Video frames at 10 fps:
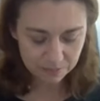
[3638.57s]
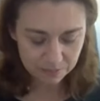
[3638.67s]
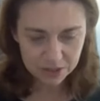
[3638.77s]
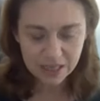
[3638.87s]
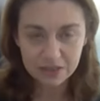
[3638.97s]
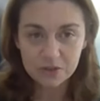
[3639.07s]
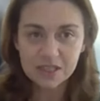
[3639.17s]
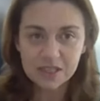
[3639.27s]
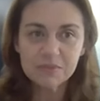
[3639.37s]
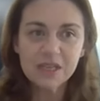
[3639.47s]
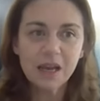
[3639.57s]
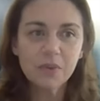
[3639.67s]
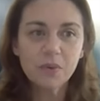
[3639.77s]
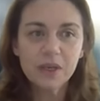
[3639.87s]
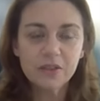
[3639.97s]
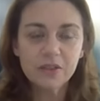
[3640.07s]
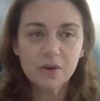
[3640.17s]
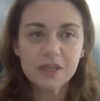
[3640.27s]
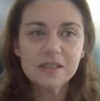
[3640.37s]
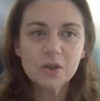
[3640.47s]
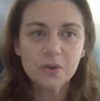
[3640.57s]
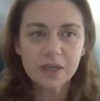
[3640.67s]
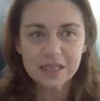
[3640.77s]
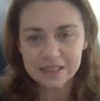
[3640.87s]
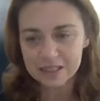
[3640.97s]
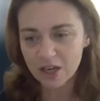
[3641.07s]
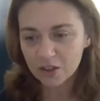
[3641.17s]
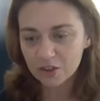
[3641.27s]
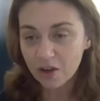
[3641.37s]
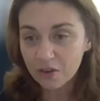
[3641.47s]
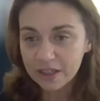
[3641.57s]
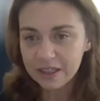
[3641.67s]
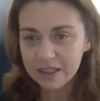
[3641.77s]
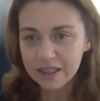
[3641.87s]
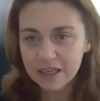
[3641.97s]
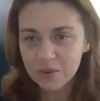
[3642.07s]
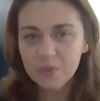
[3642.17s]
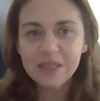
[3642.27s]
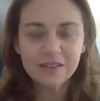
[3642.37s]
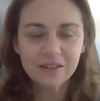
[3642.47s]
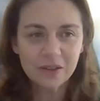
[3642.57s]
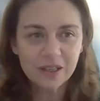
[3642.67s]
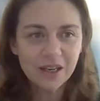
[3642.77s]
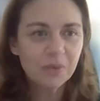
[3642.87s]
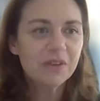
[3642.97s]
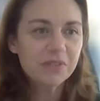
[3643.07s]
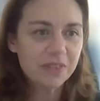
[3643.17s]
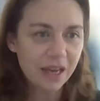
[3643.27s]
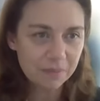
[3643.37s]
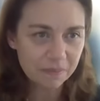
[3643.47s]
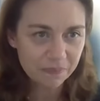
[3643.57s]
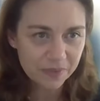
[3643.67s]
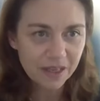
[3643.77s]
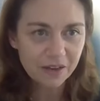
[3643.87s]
but at the same time, the history is not only written with them